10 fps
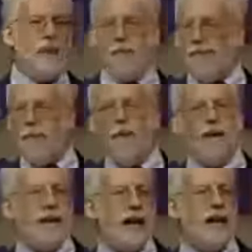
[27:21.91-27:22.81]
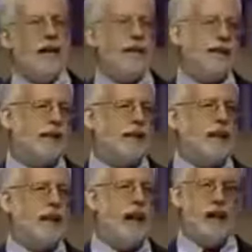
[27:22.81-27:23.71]
And before the end of the
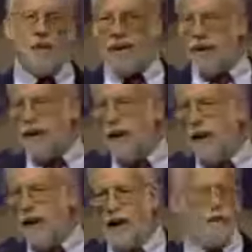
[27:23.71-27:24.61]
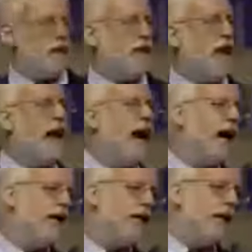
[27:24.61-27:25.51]
1700s, it was very
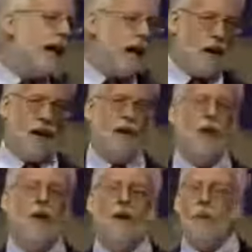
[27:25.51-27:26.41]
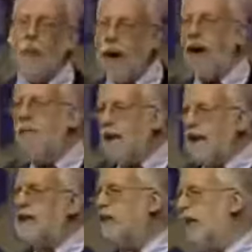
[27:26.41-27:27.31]
hard to tell where
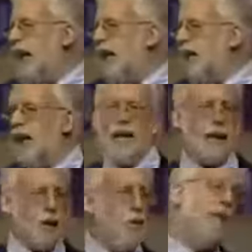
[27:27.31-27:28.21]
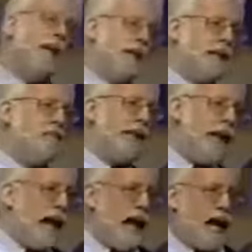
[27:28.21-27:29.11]
masonry ended and illuminism
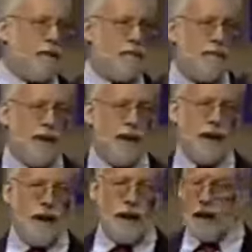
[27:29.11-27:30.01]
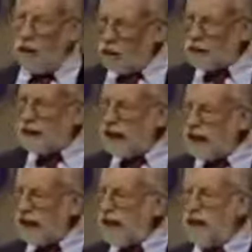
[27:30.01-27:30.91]
began. And notice
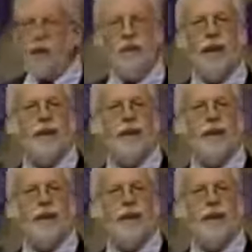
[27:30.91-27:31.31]
that date, too.